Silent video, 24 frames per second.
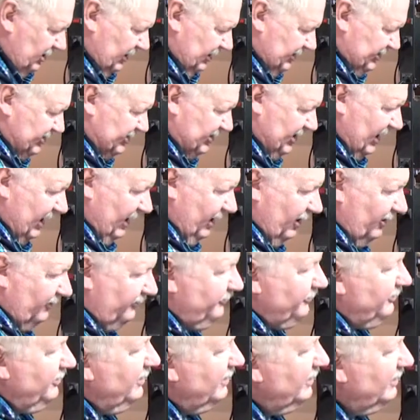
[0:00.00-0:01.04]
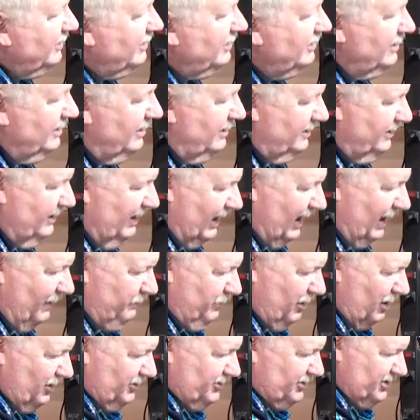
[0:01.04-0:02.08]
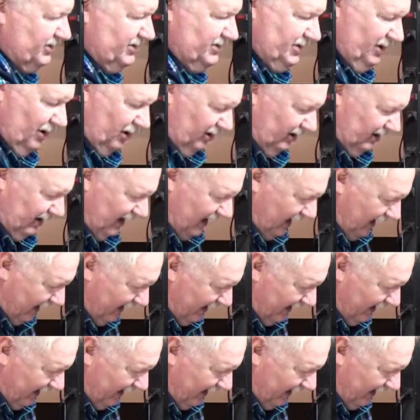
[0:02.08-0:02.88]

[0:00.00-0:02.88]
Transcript: I took a shelf that I purchased